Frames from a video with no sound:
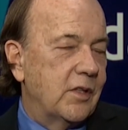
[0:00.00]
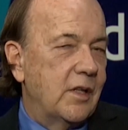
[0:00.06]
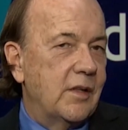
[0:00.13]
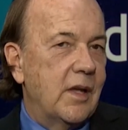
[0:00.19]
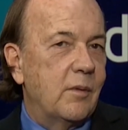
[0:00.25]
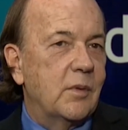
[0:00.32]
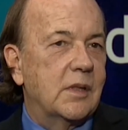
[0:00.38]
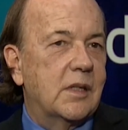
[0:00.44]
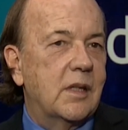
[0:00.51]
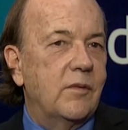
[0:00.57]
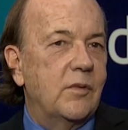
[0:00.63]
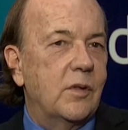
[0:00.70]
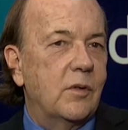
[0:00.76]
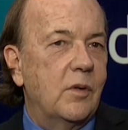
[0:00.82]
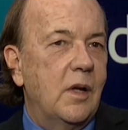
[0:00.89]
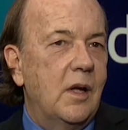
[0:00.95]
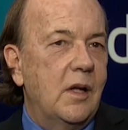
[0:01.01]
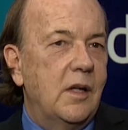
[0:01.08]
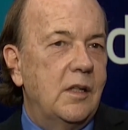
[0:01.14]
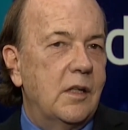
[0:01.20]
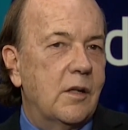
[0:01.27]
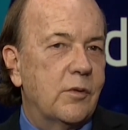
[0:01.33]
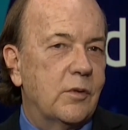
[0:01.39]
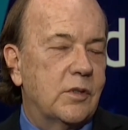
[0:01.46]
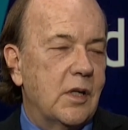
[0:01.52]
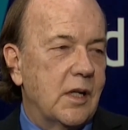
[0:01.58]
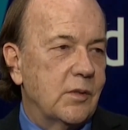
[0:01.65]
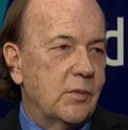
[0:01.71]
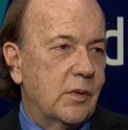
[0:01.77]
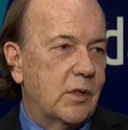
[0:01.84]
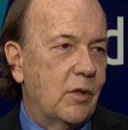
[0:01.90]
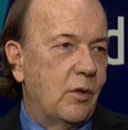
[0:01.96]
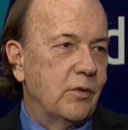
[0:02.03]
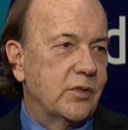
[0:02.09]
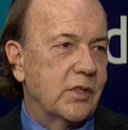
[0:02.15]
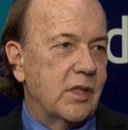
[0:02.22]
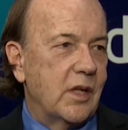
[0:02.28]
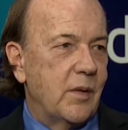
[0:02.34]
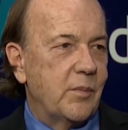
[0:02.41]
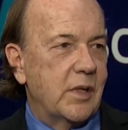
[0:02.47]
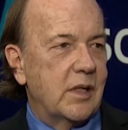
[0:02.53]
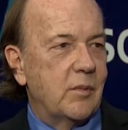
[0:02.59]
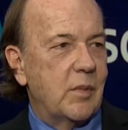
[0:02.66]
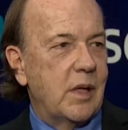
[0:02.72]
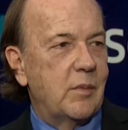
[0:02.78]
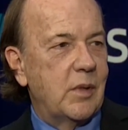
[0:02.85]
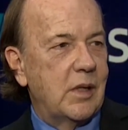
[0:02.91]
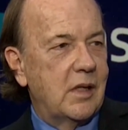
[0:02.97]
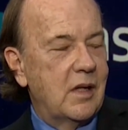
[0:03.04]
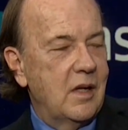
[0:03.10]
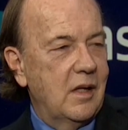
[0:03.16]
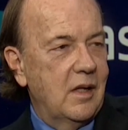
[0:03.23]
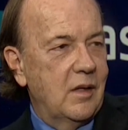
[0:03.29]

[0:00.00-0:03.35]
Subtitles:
And then that would give you, there are times when gold's slumping and maybe